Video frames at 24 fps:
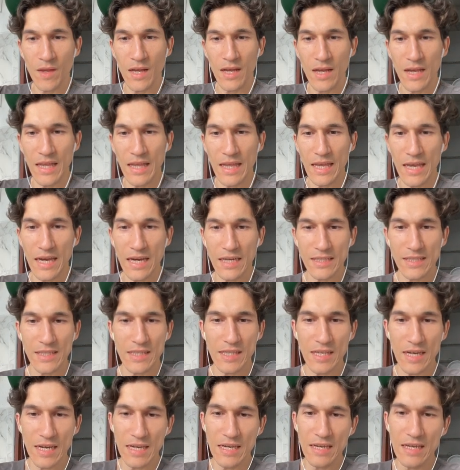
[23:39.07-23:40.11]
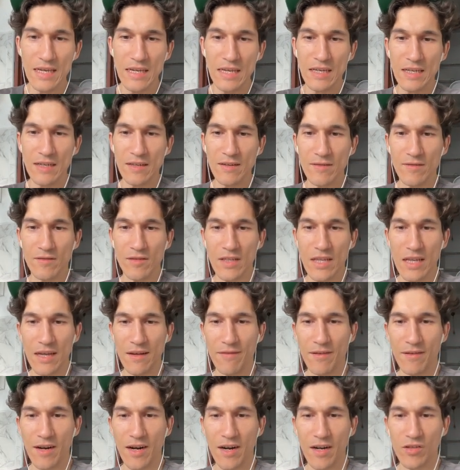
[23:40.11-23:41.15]
And he has three
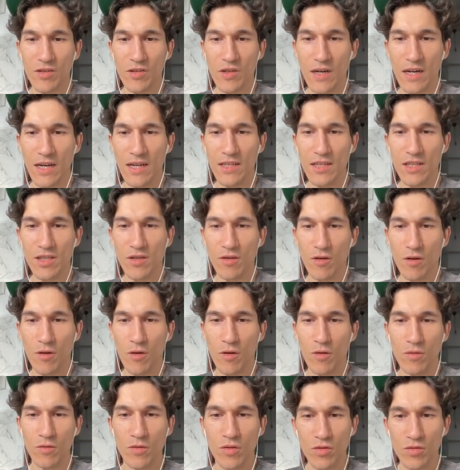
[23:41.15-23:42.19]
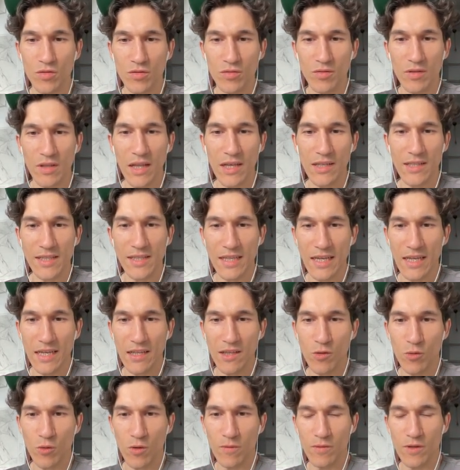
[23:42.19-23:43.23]
dev cards, right? So let's say
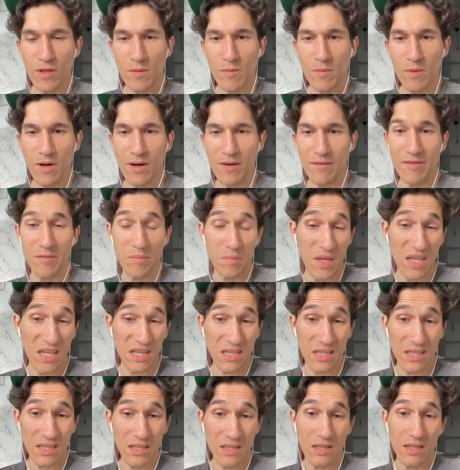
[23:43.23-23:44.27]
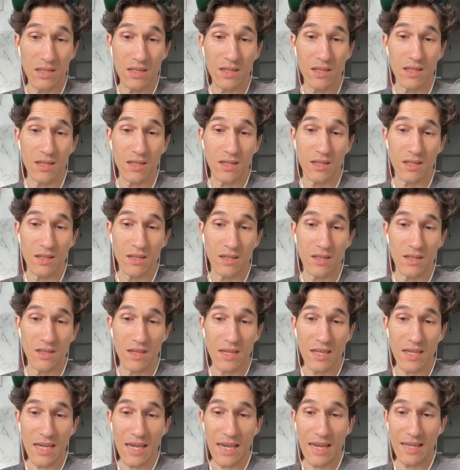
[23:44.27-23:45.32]
two of them are VPs,
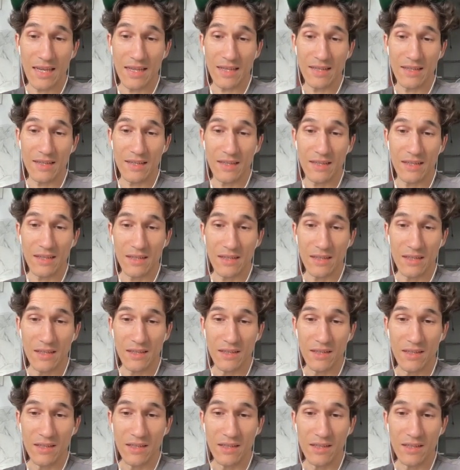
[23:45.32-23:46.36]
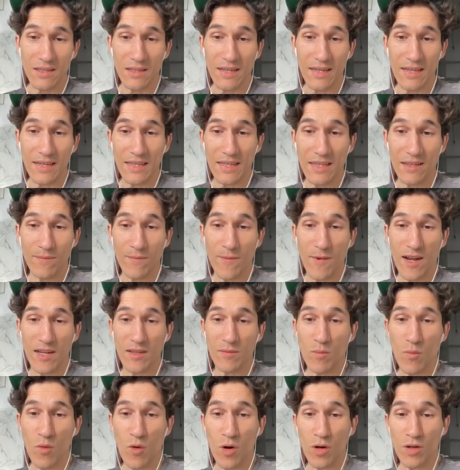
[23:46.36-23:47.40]
eight, and then
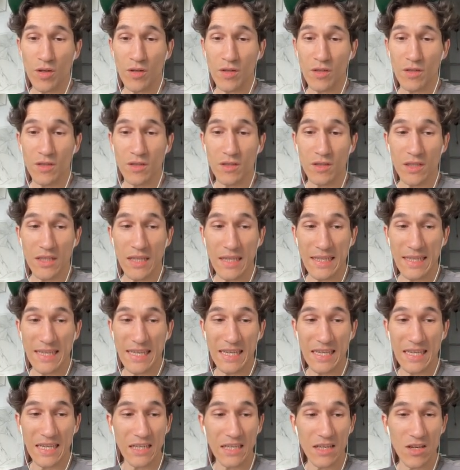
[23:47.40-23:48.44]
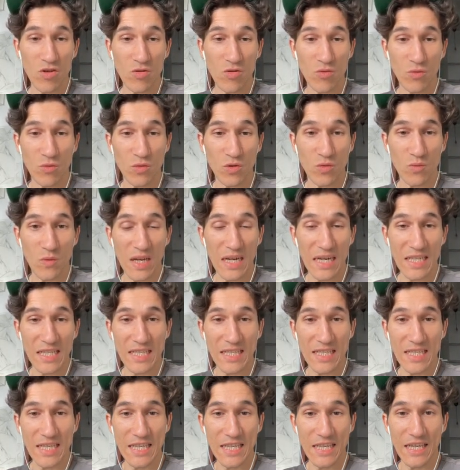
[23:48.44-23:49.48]
one Mono that he can use very
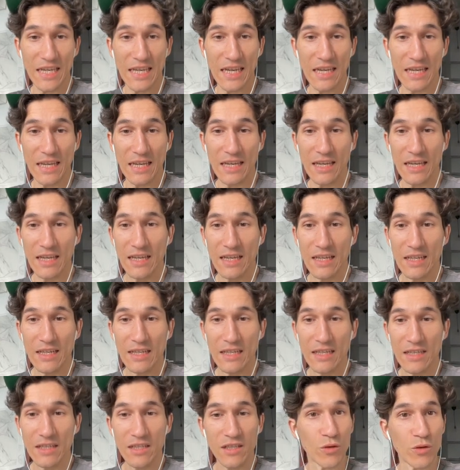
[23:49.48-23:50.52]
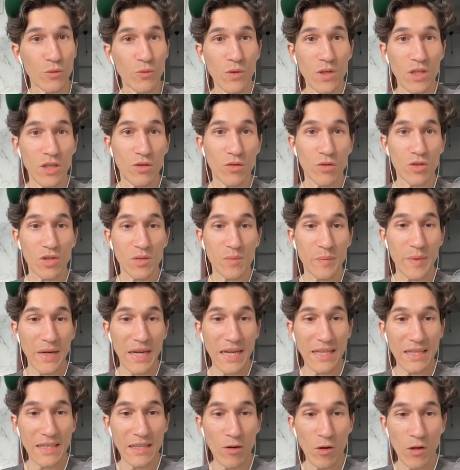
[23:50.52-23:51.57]
sneakily. So we need to
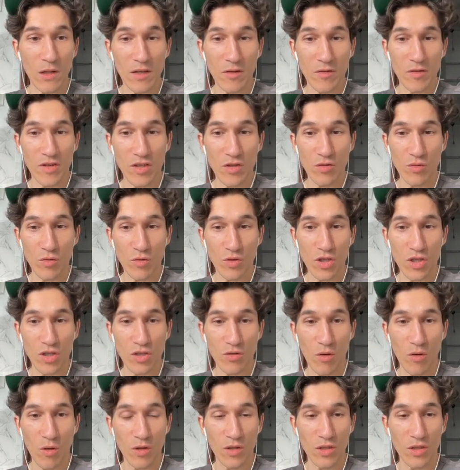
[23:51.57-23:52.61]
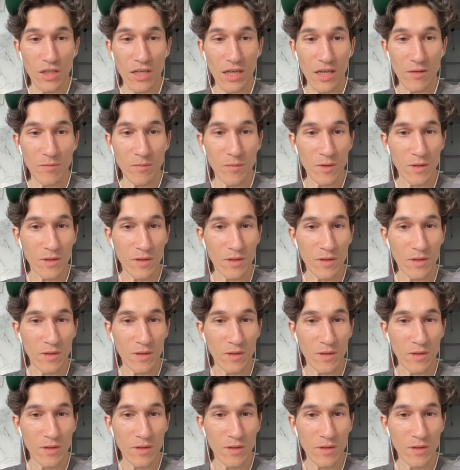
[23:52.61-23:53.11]
spend all our resources all the time.